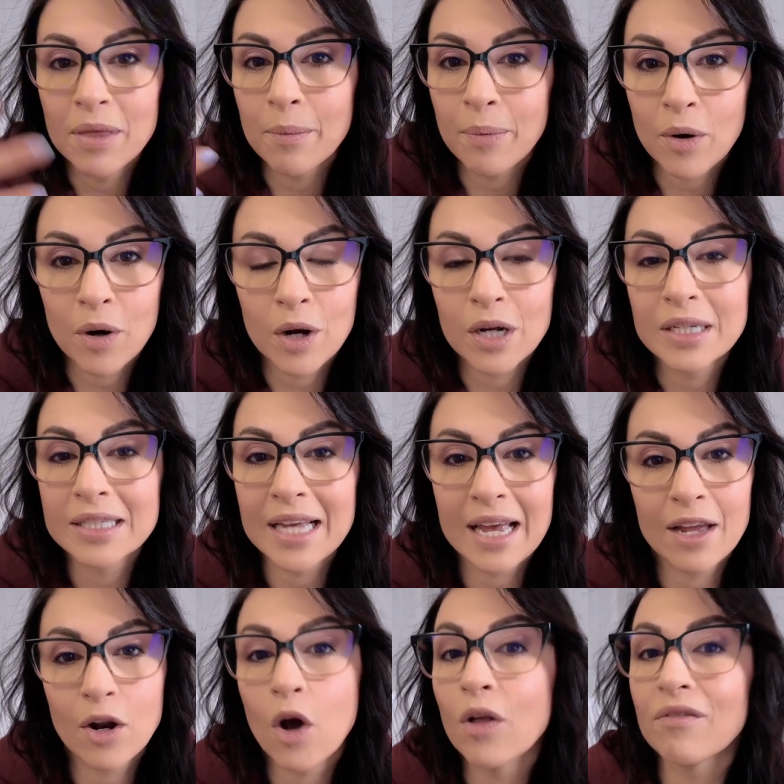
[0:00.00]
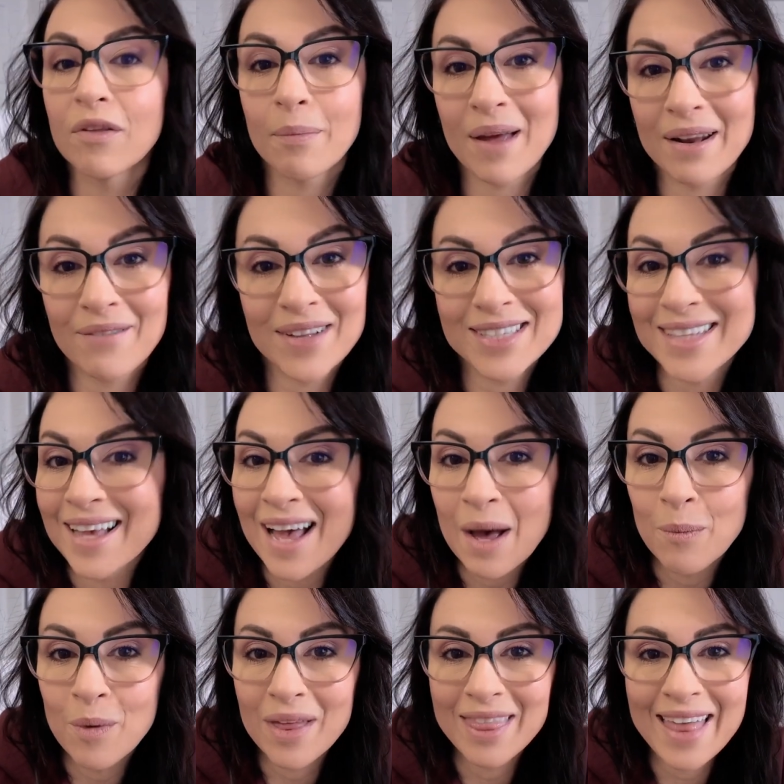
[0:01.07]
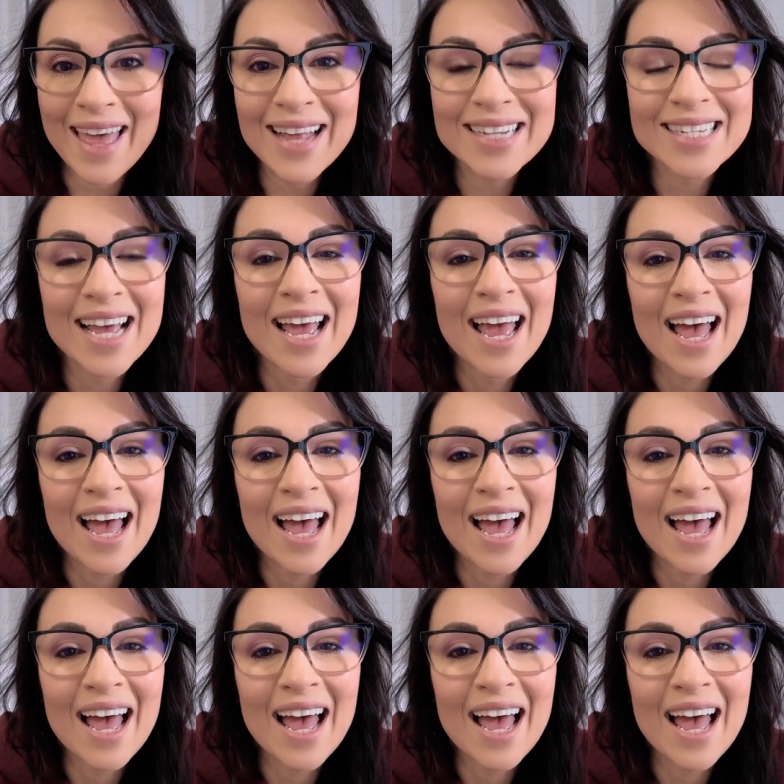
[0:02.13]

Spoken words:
the perks, and all of the benefits that come with it.